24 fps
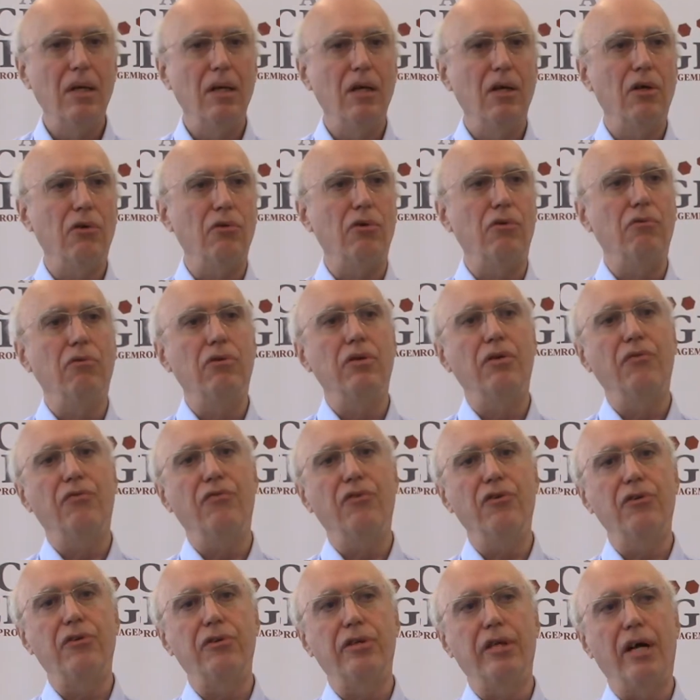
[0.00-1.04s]
So it was the
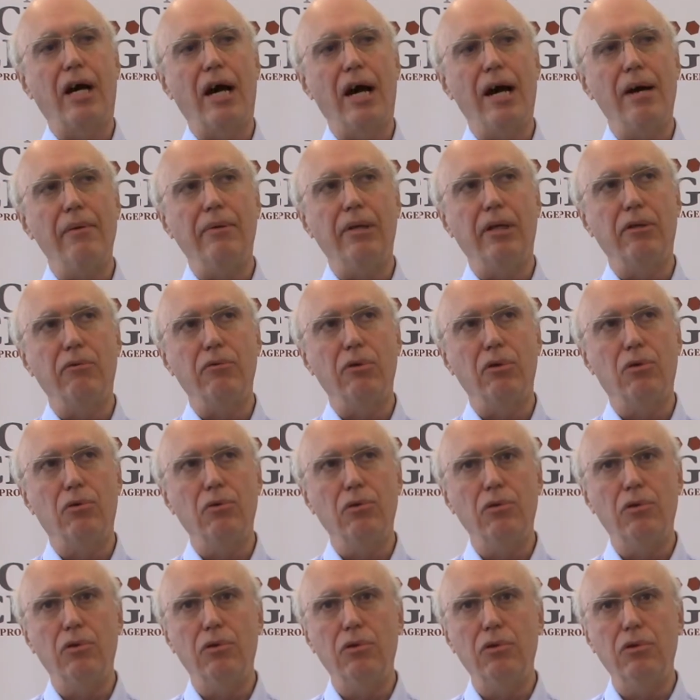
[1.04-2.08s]
first time that we
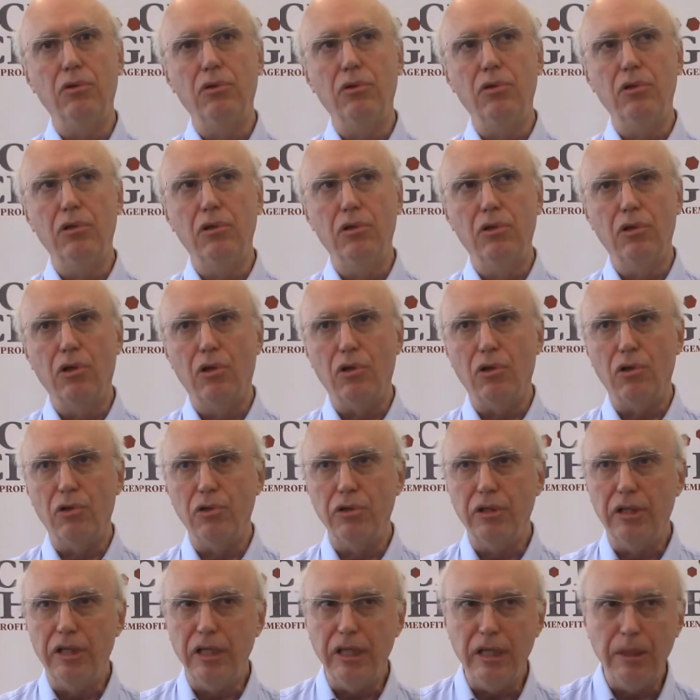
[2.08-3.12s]
could go
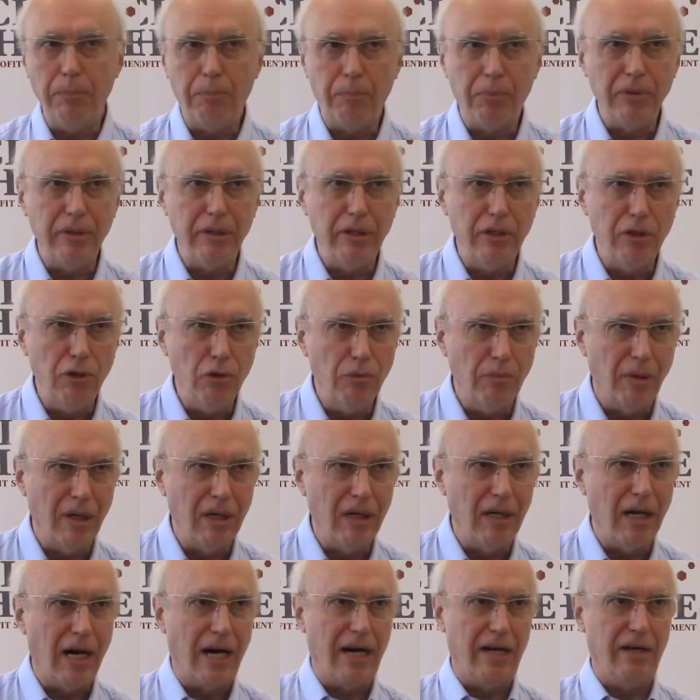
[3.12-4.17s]
deep in human
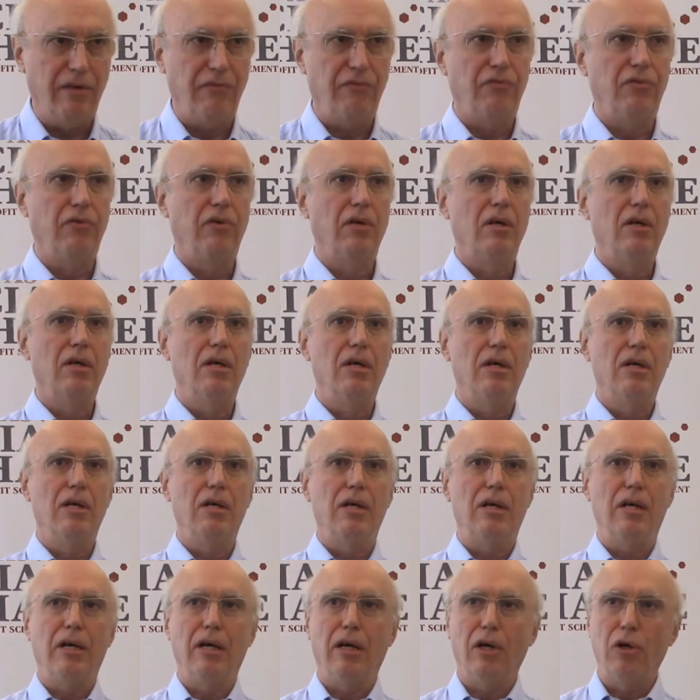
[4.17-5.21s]
life
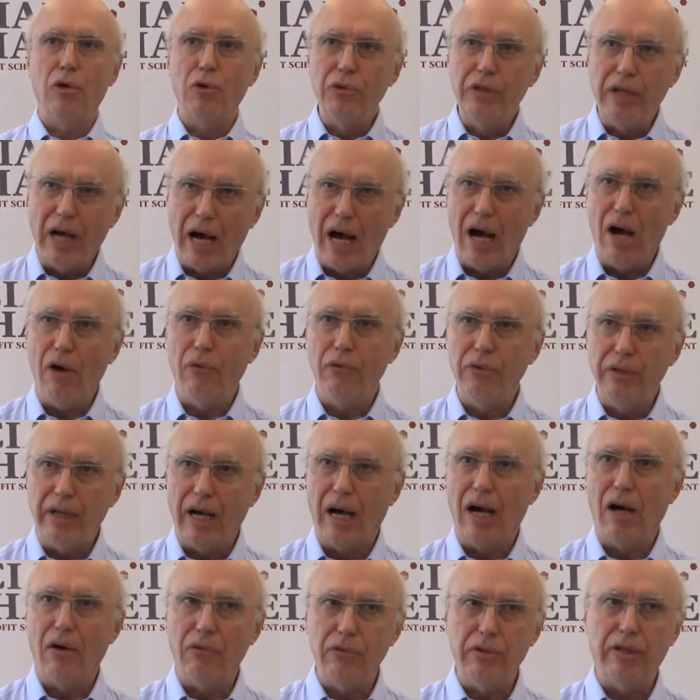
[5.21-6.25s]
and go down,
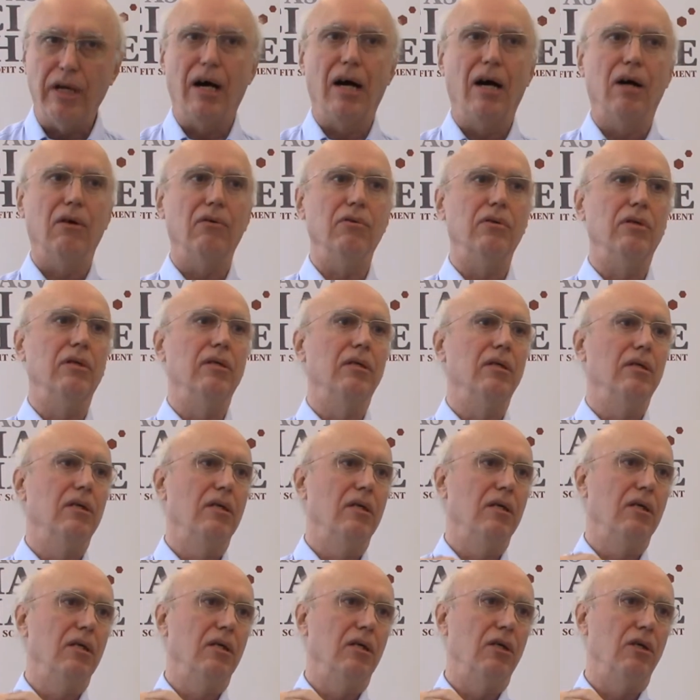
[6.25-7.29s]
down, down
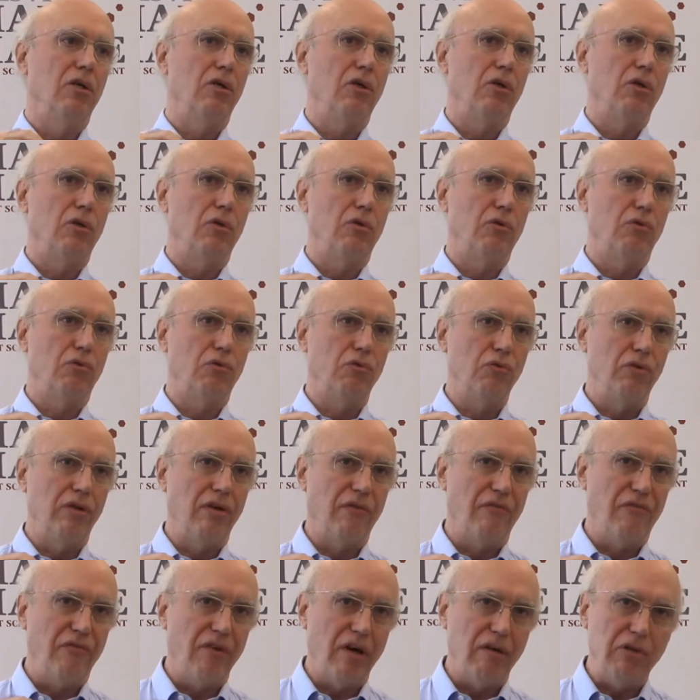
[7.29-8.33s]
to the
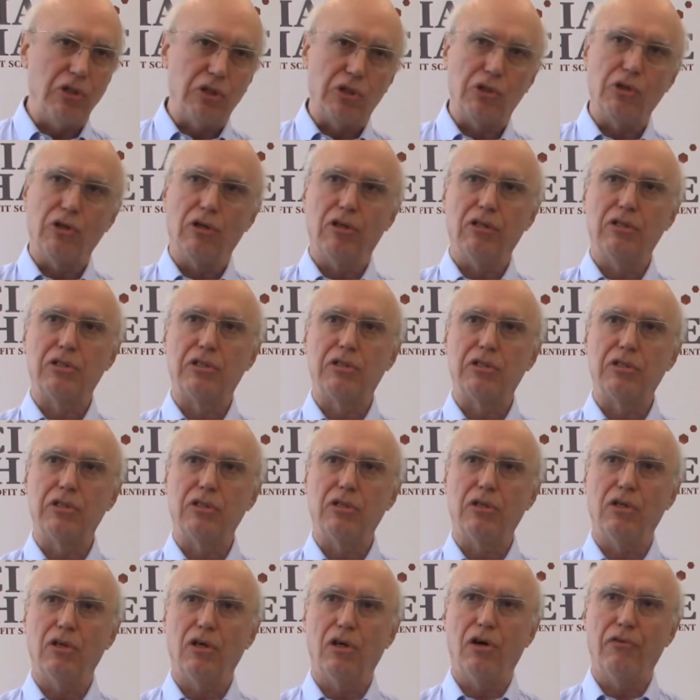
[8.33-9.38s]
very source
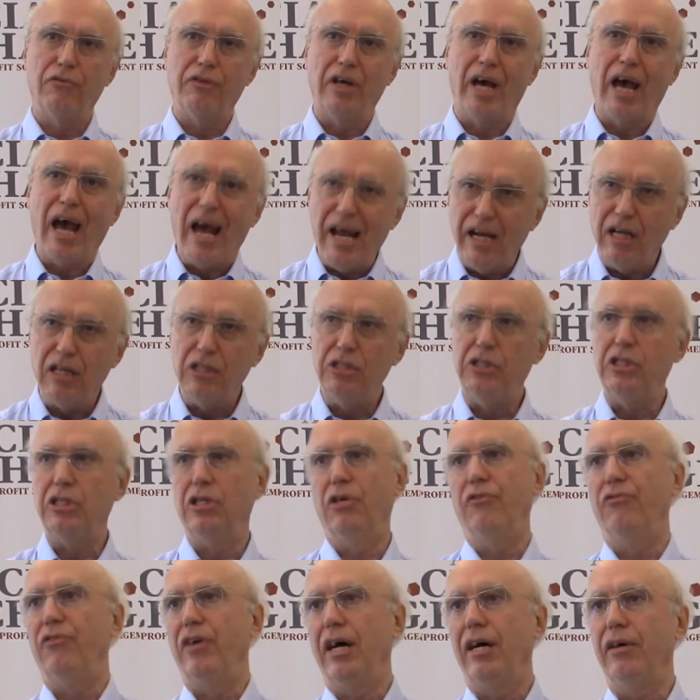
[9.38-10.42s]
of the energy
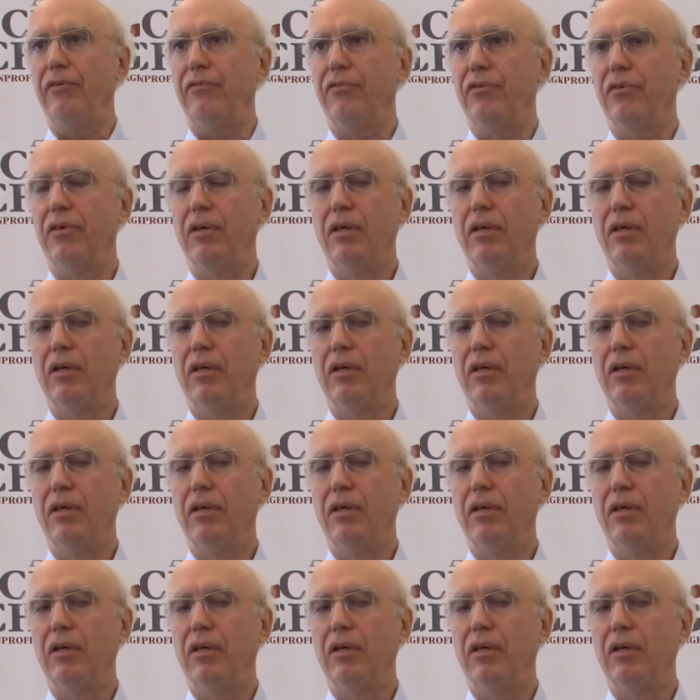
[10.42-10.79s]
of life.